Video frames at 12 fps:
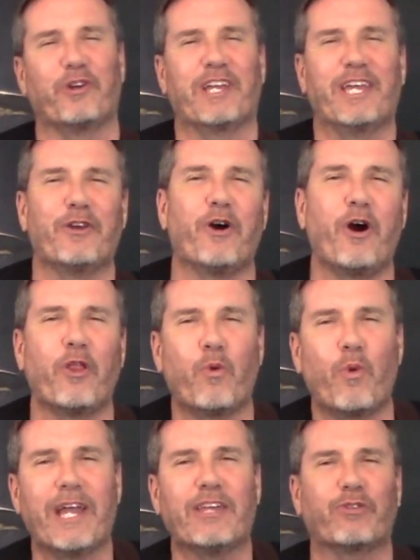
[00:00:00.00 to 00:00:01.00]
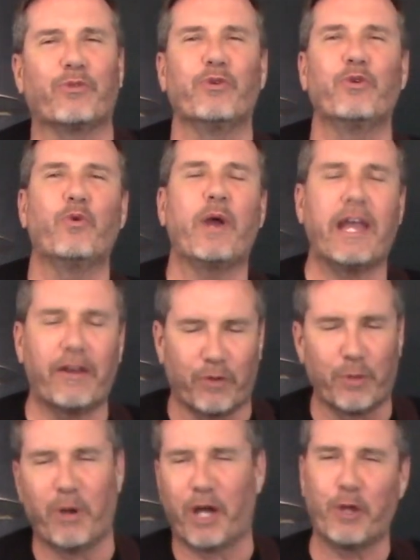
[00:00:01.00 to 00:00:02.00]
to get all the way through
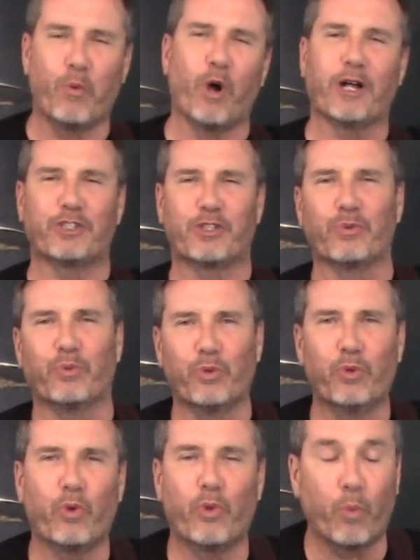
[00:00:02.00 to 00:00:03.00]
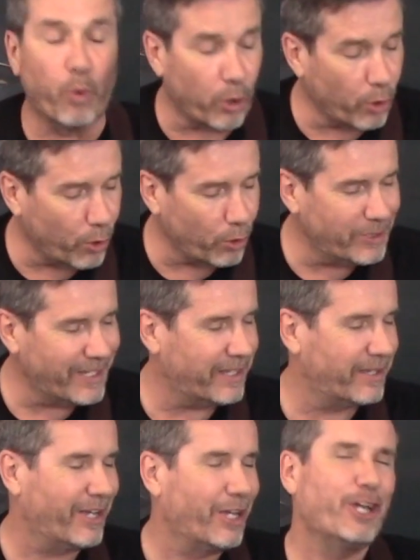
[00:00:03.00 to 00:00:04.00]
Everybody Wants to Rule the World,
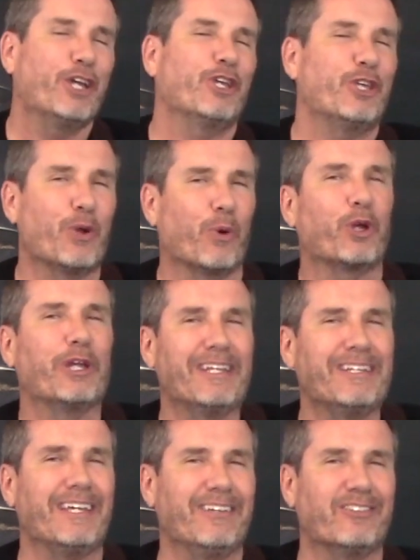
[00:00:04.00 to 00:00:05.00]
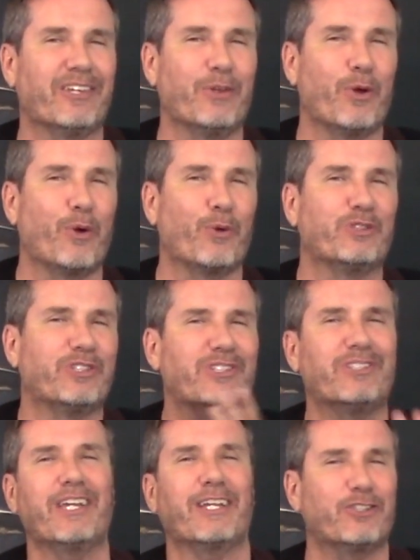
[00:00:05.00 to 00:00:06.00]
you're going to need to know
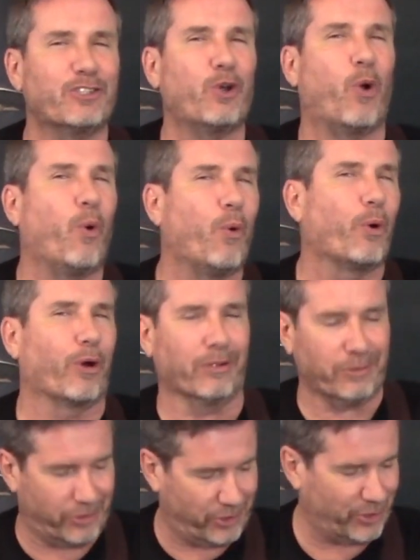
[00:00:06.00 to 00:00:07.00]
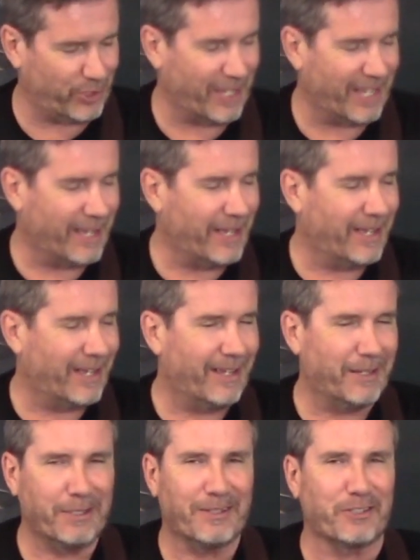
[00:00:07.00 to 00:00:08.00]
6 chords.
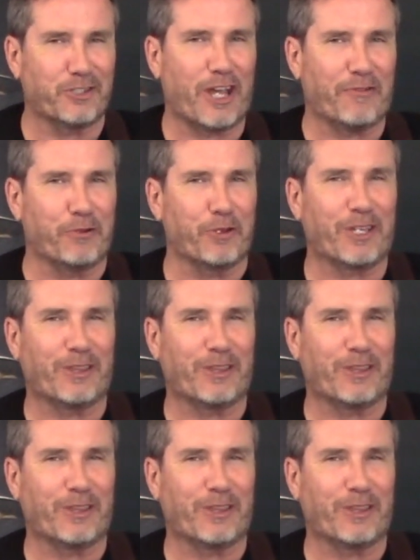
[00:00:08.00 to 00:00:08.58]
Let's have a look at